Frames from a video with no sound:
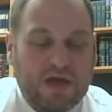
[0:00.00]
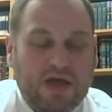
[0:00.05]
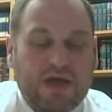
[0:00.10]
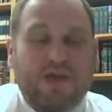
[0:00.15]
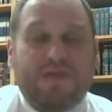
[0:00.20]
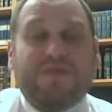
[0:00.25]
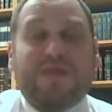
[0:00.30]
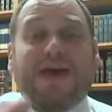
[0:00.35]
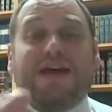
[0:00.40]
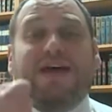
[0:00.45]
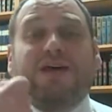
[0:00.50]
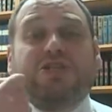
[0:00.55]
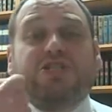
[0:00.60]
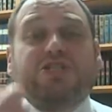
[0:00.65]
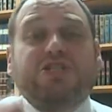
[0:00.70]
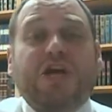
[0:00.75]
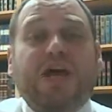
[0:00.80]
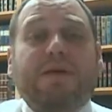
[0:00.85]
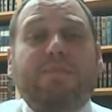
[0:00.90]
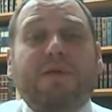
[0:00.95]
in that
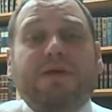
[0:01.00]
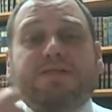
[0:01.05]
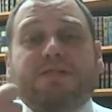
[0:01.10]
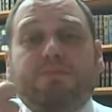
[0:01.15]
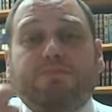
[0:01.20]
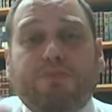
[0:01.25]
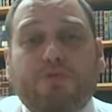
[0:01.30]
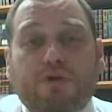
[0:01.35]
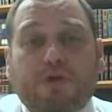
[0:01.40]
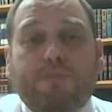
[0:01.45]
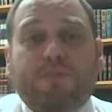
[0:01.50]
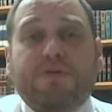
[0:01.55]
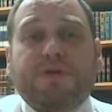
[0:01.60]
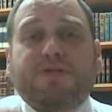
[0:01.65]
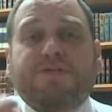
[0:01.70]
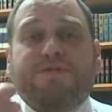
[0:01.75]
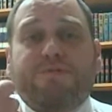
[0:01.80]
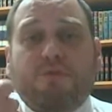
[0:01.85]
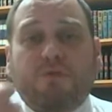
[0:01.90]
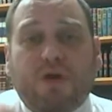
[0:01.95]
Hashem has a
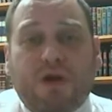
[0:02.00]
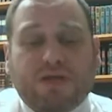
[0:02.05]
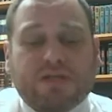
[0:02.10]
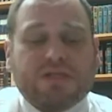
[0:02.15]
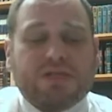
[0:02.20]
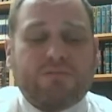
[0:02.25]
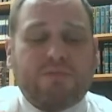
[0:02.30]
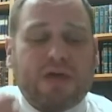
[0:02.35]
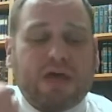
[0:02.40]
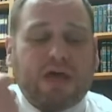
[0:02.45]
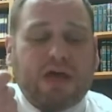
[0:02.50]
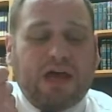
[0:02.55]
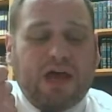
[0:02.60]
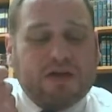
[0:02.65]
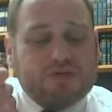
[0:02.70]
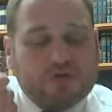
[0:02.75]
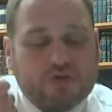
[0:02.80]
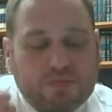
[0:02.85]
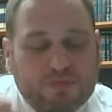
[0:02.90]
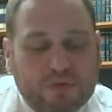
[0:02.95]
purpose for us to make a
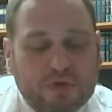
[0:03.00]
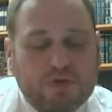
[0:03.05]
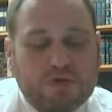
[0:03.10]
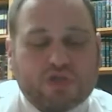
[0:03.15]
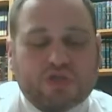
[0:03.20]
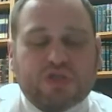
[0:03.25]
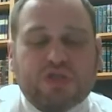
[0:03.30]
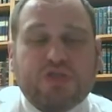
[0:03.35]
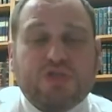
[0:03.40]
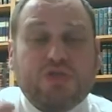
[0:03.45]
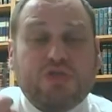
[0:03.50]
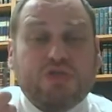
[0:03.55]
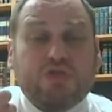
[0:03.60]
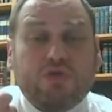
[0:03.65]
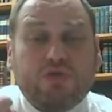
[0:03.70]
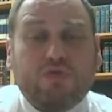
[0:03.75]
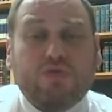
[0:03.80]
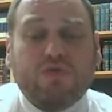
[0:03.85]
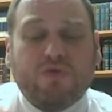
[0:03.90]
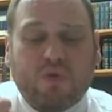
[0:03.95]
contribution
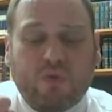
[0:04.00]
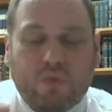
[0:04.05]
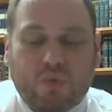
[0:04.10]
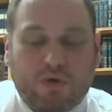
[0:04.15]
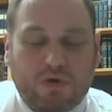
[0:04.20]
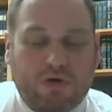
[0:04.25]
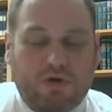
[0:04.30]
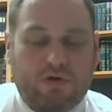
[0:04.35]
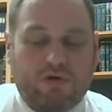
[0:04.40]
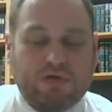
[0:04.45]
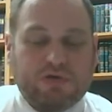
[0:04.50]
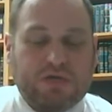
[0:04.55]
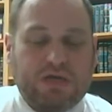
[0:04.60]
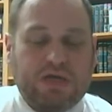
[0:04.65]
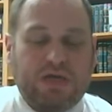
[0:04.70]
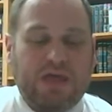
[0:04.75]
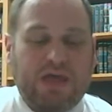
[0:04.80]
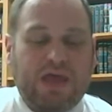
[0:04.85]
to the world.